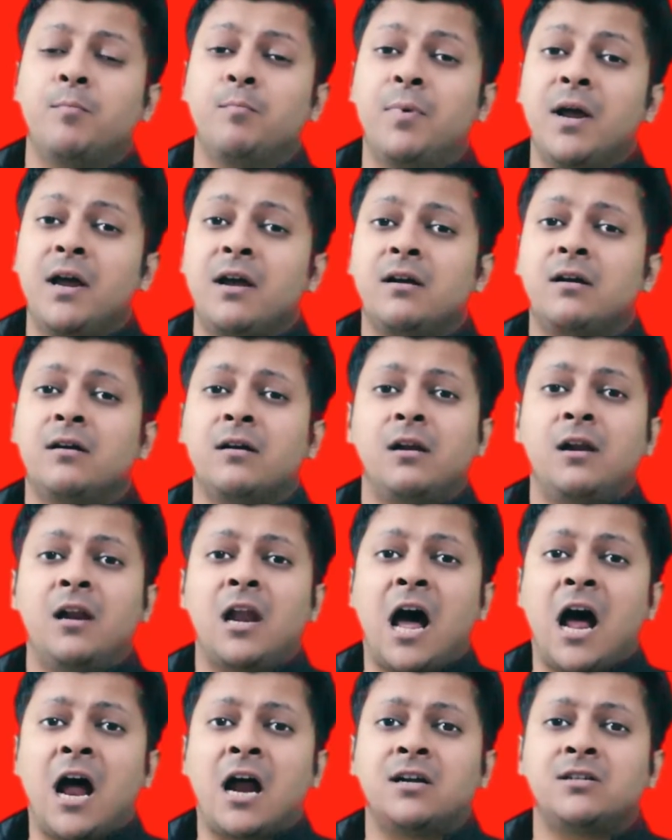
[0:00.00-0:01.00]
big,
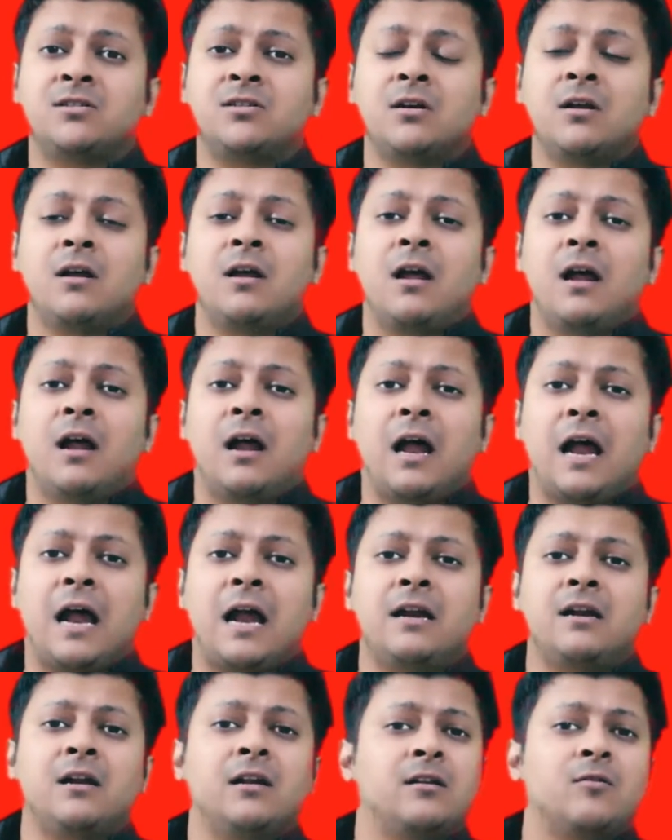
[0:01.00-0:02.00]
large
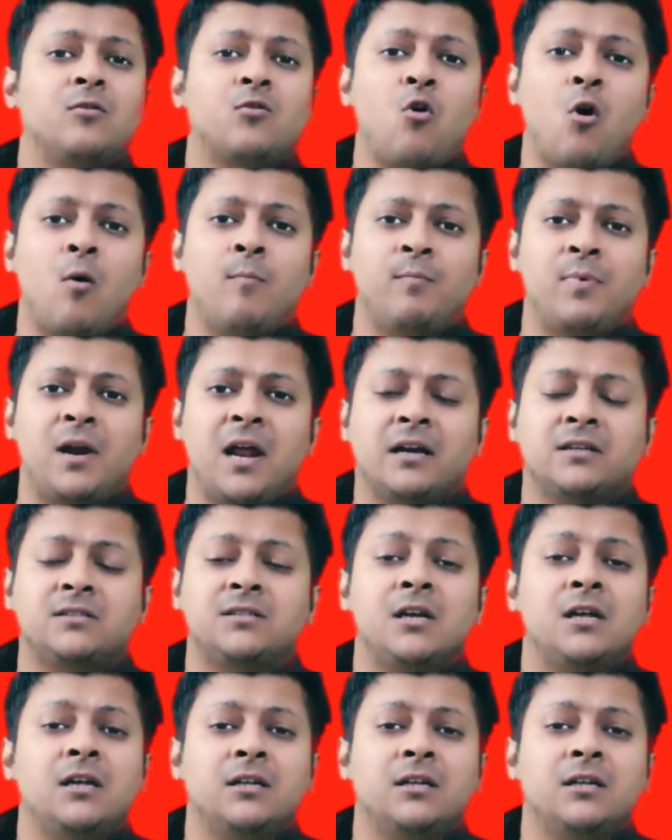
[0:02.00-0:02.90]
and complex.